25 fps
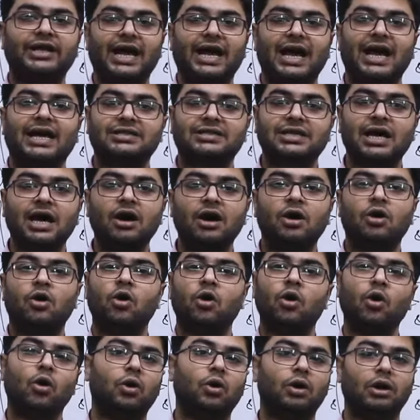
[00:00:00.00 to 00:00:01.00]
it as a
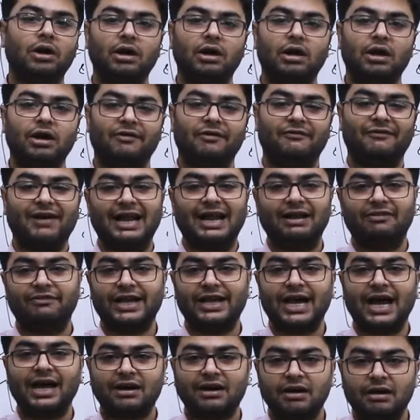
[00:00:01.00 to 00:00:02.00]
whole while
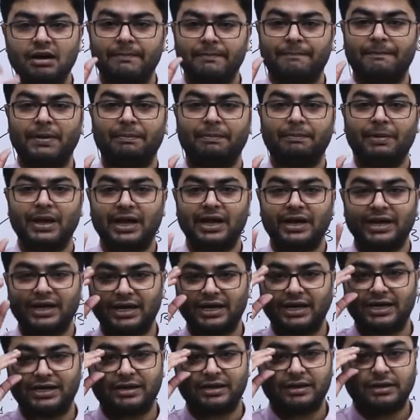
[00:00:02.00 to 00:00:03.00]
we are
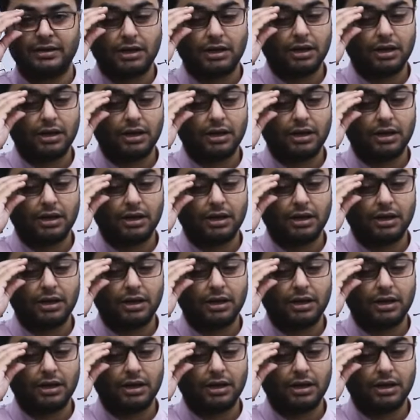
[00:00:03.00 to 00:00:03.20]
preparing it.